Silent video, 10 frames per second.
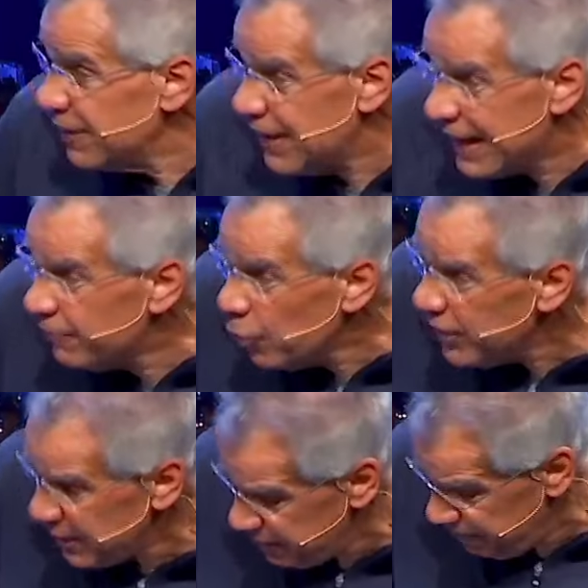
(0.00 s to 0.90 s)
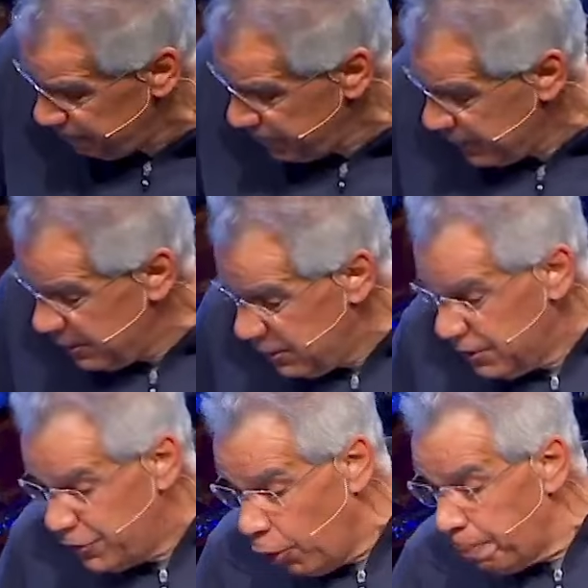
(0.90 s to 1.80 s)
Can't avoid it.
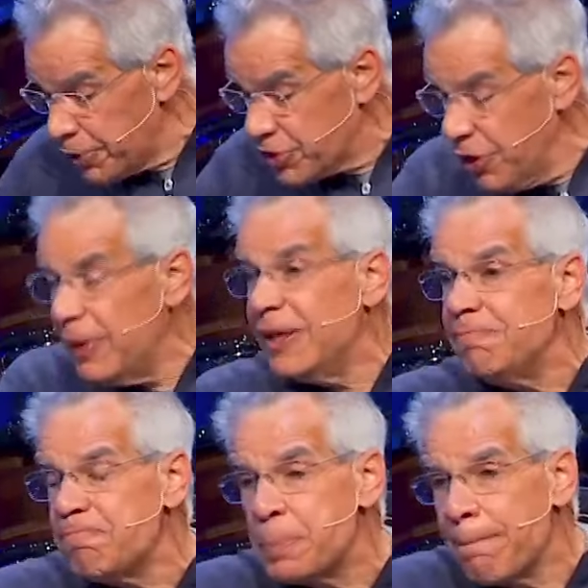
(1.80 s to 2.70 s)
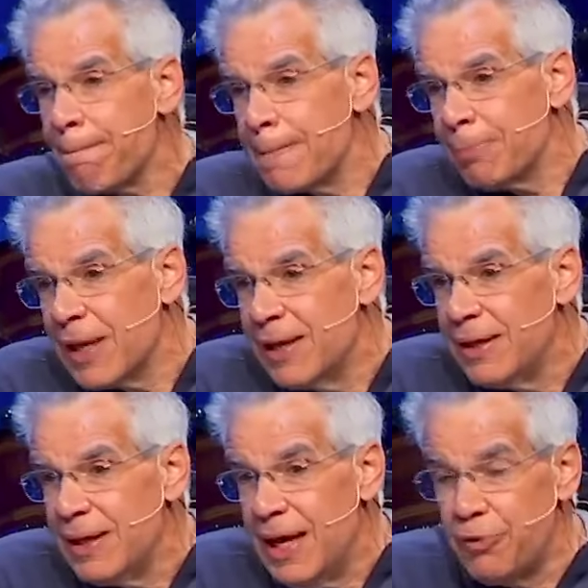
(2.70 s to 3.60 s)
Don't pursue it.
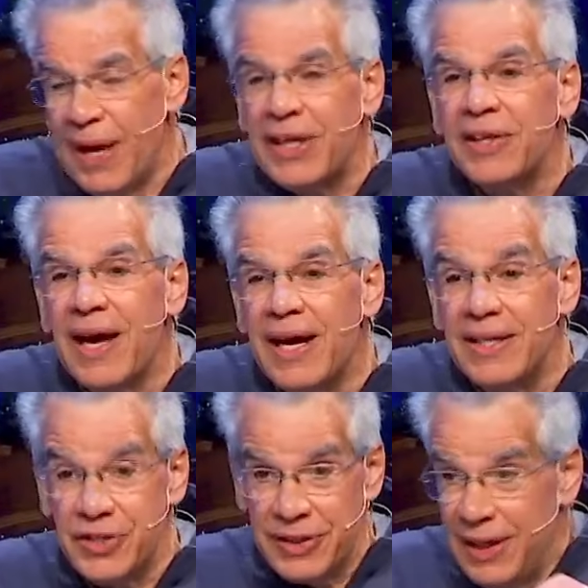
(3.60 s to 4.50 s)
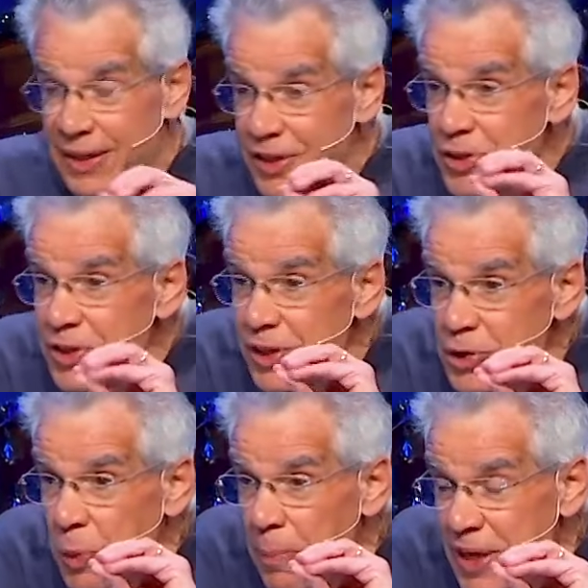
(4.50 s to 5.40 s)
And recognize, and here's
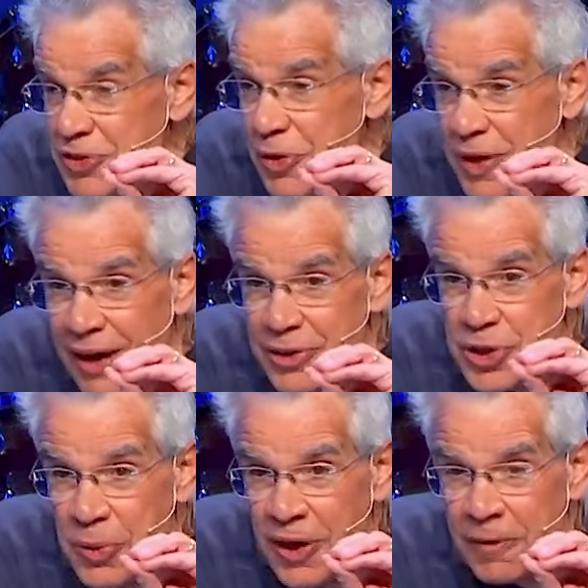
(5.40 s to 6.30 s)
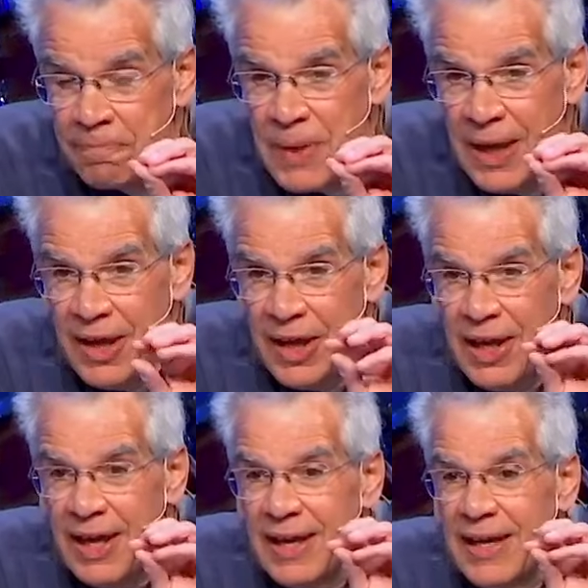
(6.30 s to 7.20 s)
what makes the theology work.
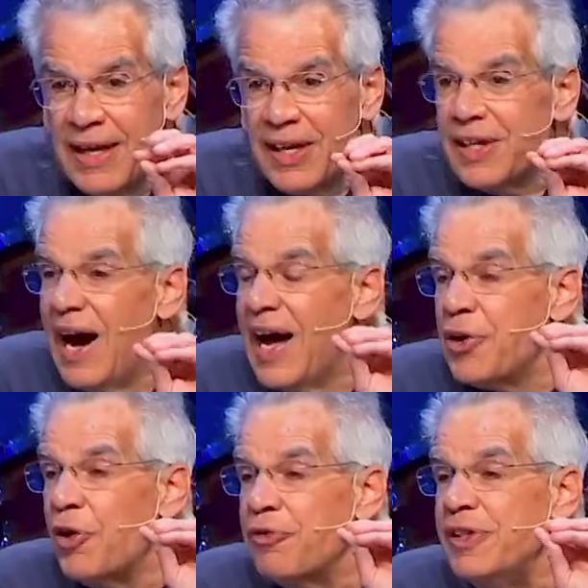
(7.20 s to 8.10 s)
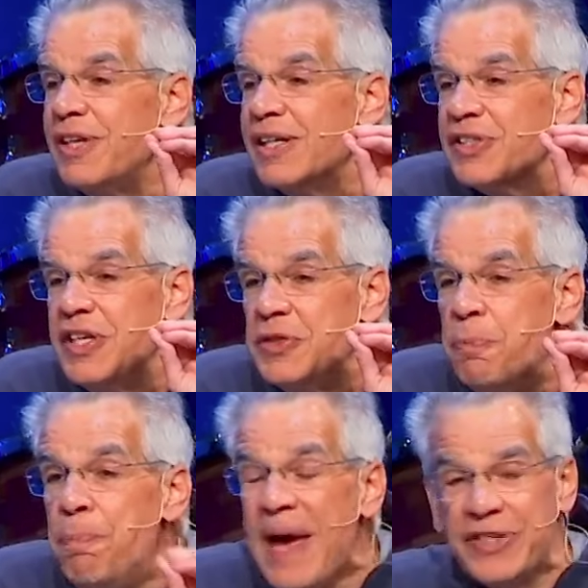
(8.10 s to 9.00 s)
God often does his
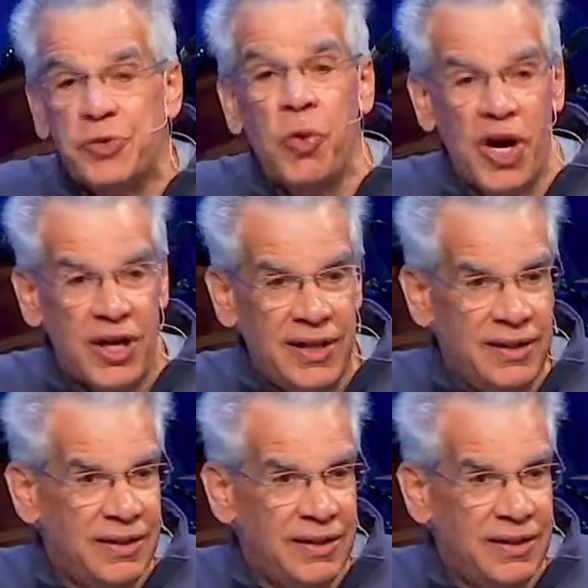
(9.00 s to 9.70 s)
best work